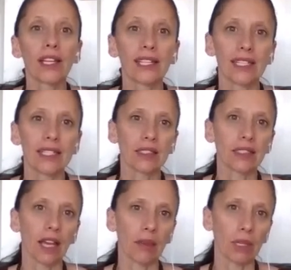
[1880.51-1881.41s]
is
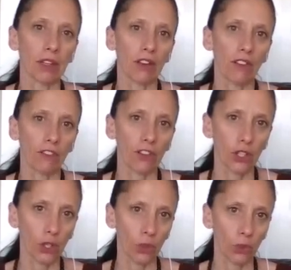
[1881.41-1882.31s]
alignment for
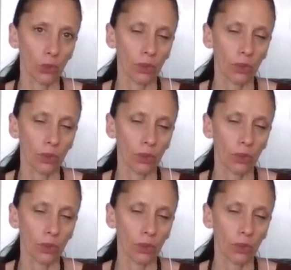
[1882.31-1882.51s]
you.